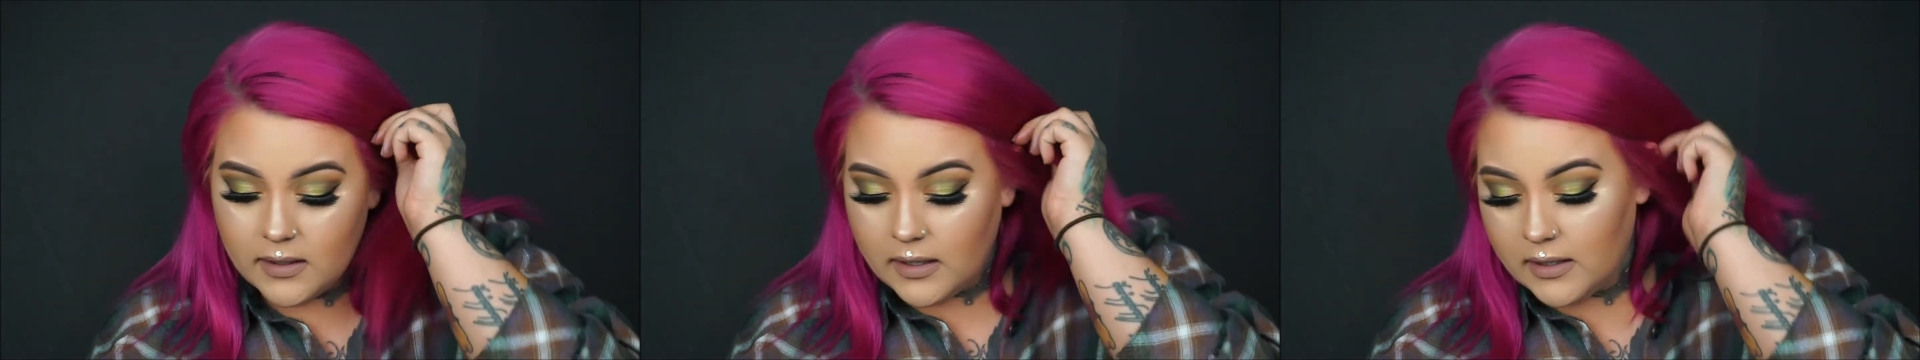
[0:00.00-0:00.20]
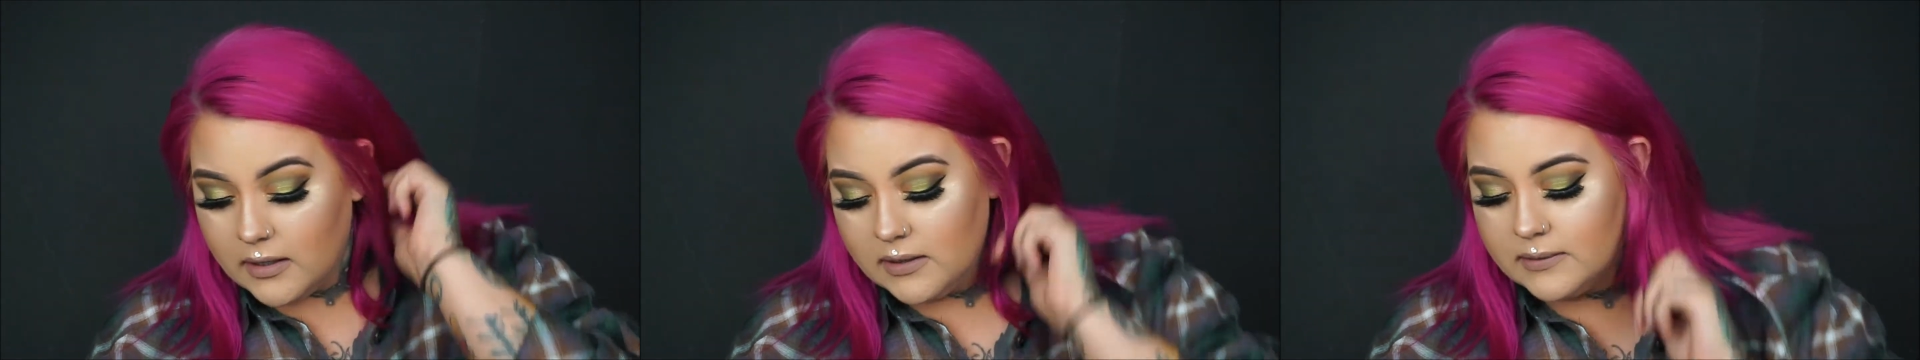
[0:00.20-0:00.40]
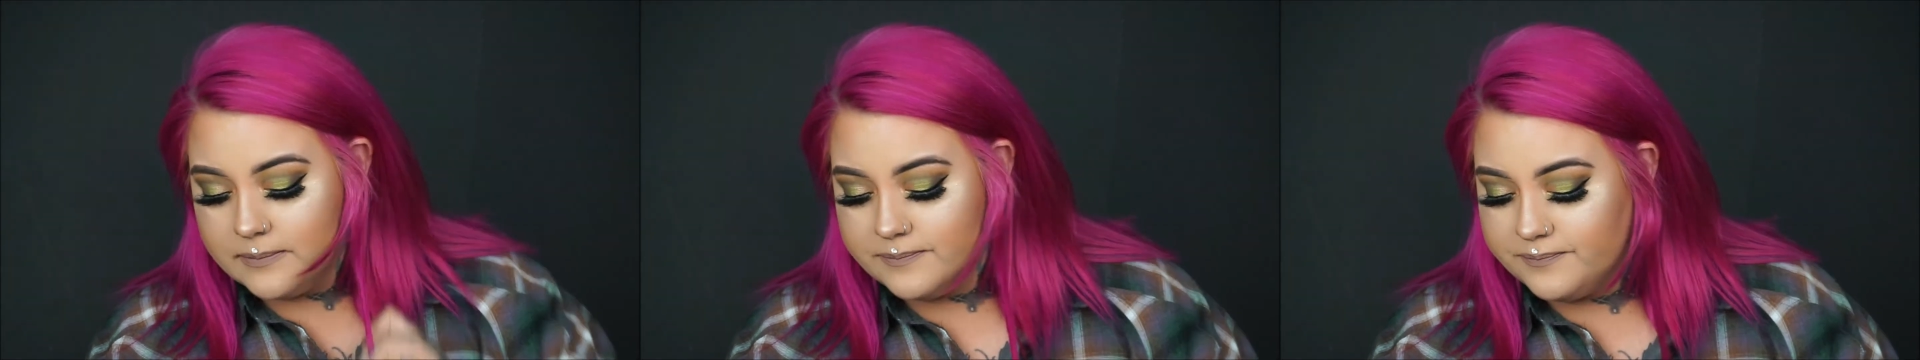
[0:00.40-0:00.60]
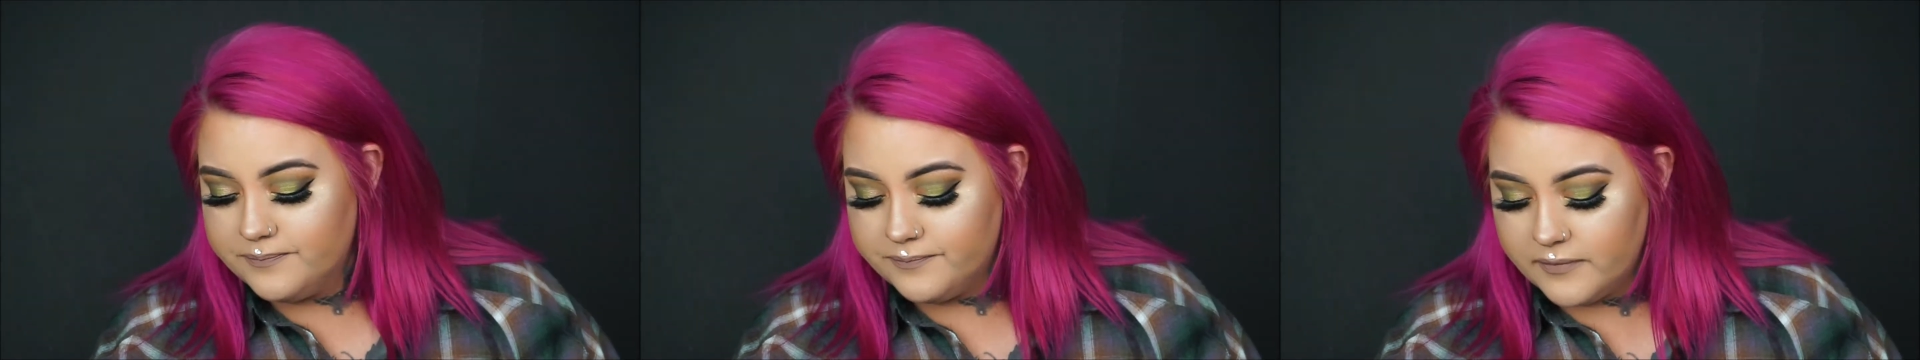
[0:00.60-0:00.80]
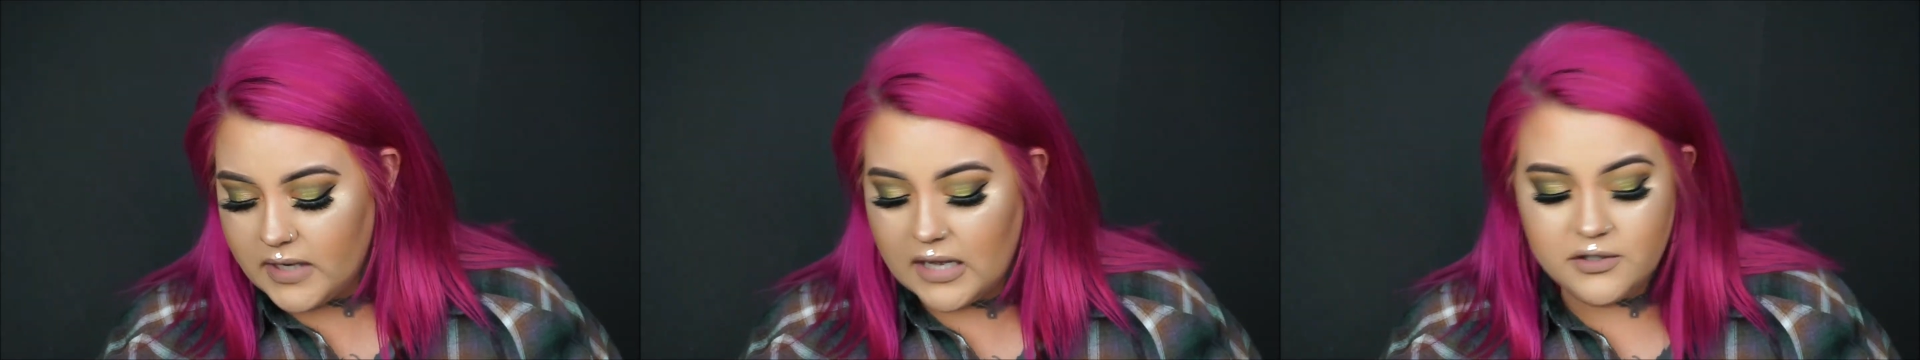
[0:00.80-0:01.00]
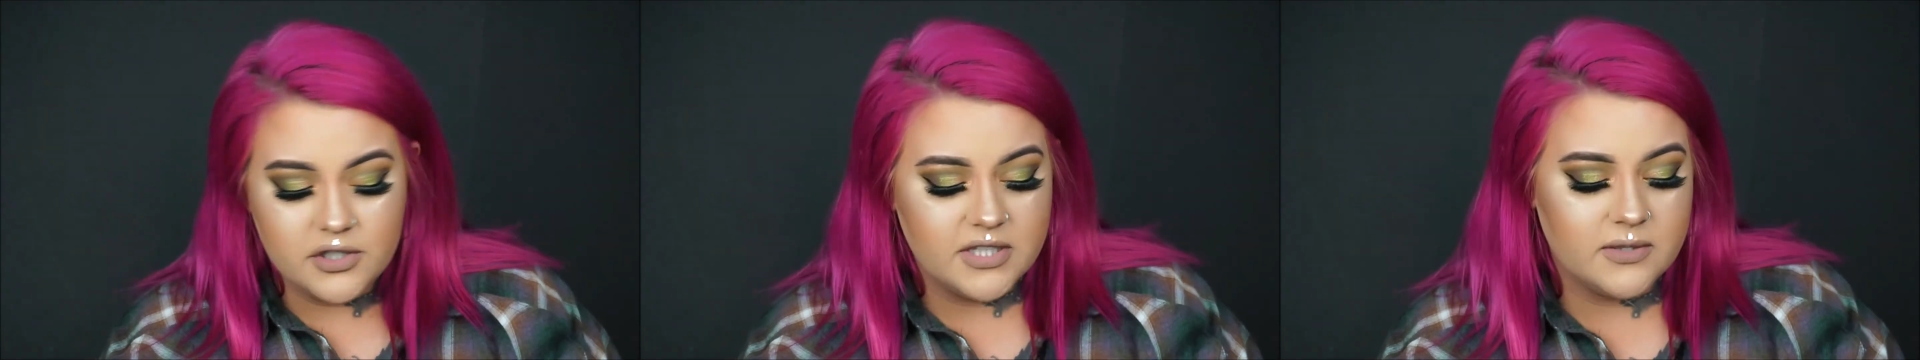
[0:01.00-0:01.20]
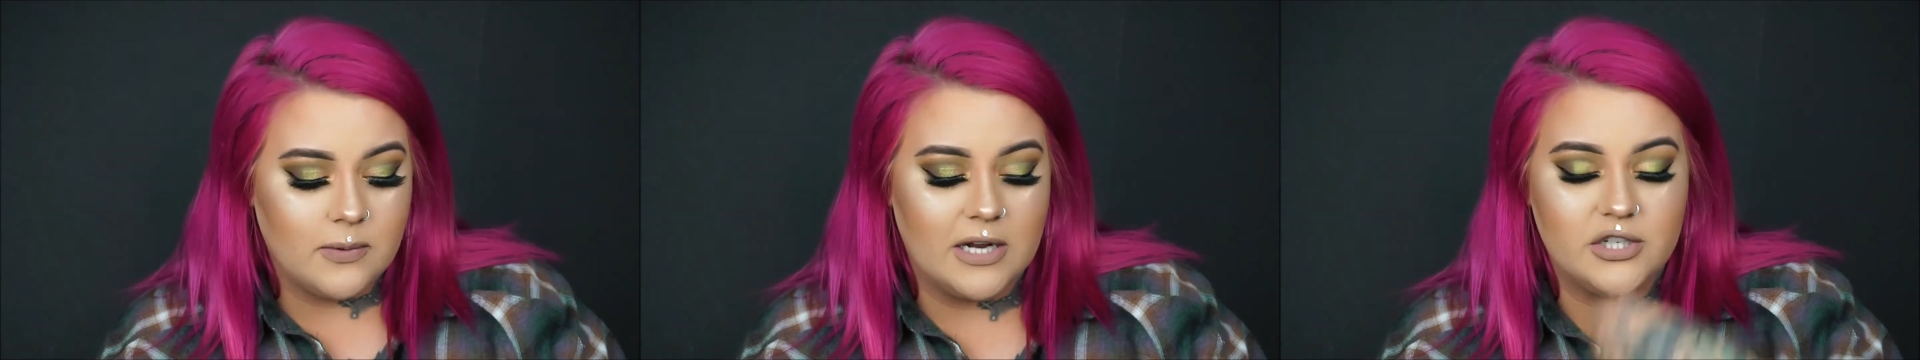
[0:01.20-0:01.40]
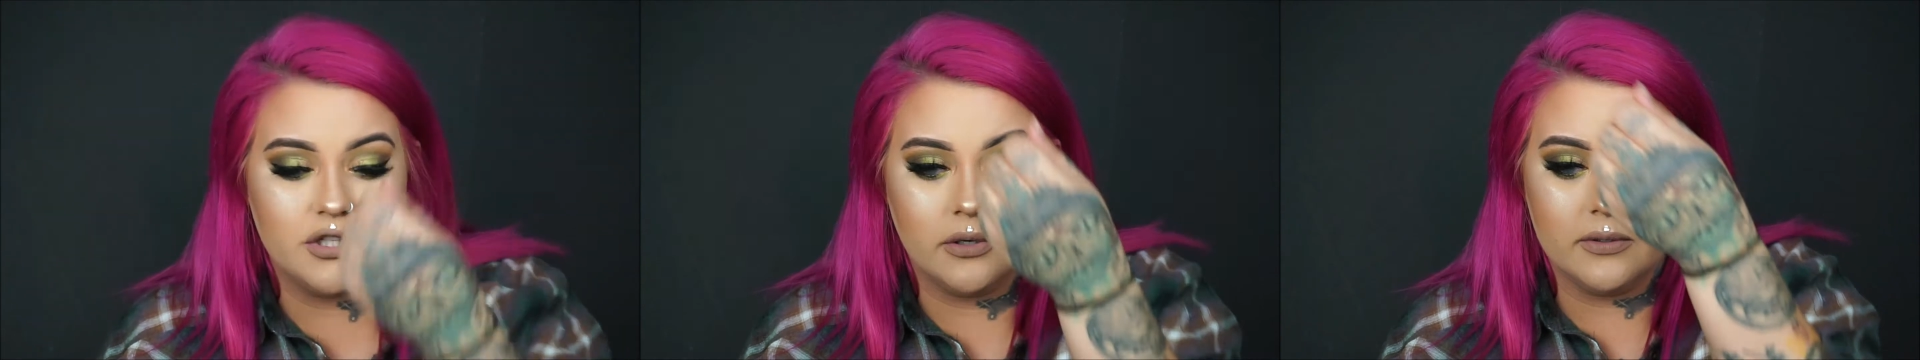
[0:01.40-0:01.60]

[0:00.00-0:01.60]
I'll just swatch